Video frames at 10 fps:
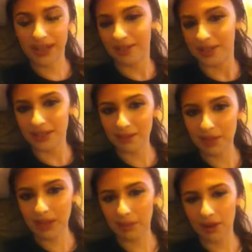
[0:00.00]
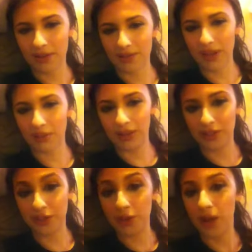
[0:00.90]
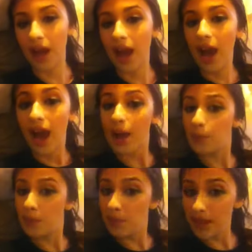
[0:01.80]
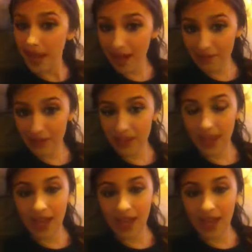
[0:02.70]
and I just love being a part of it, I really do. I will be having